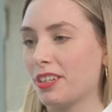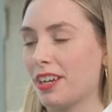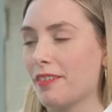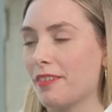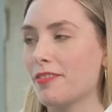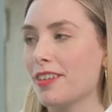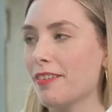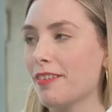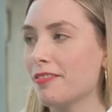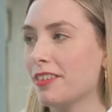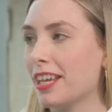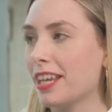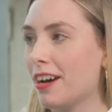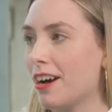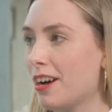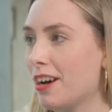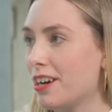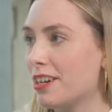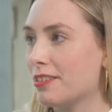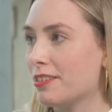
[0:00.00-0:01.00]
I've definitely
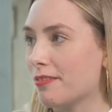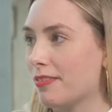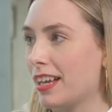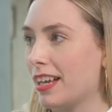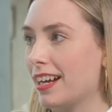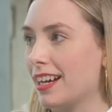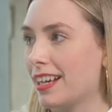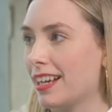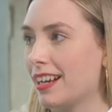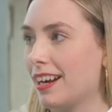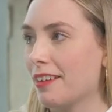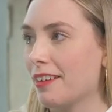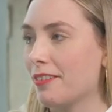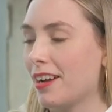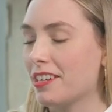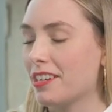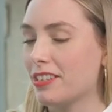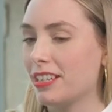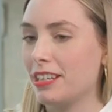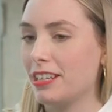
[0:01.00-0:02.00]
heard of that. I've
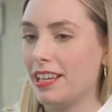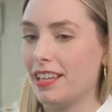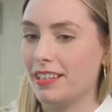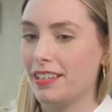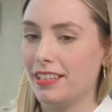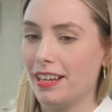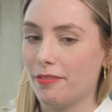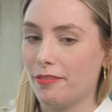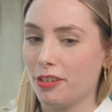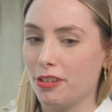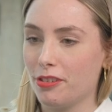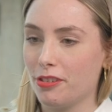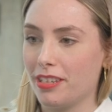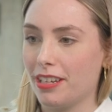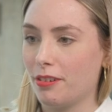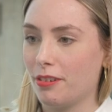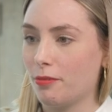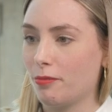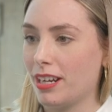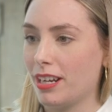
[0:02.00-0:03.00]
actually never used it
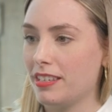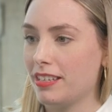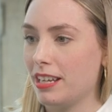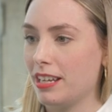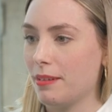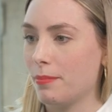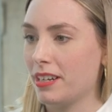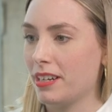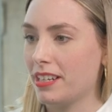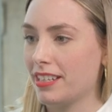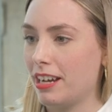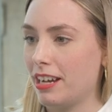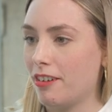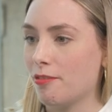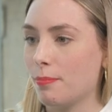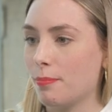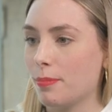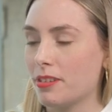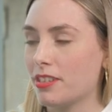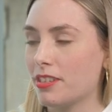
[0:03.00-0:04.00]
on a red team myself,
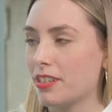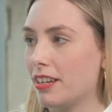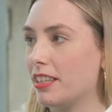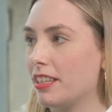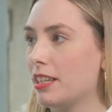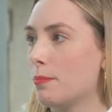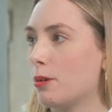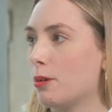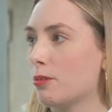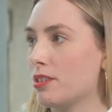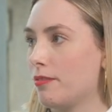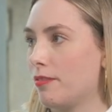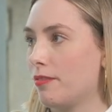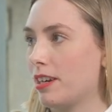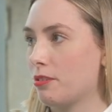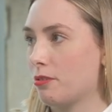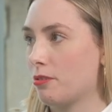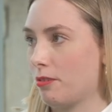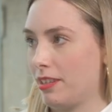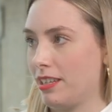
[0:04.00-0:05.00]
but certainly
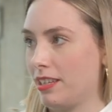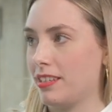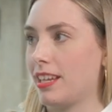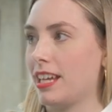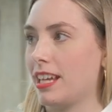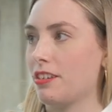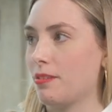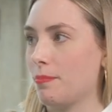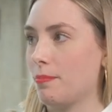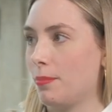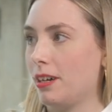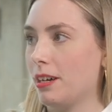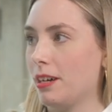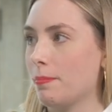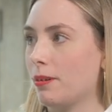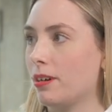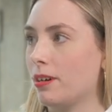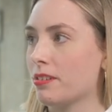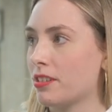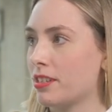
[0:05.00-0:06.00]
multi-factor authentication
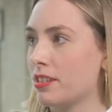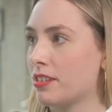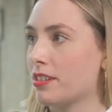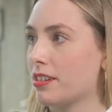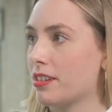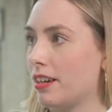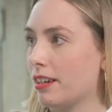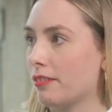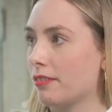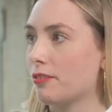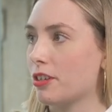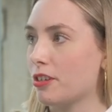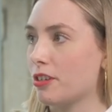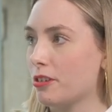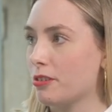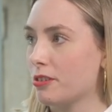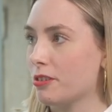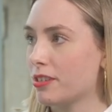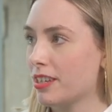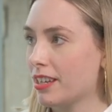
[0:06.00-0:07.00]
bypasses I've
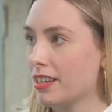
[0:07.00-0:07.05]
used.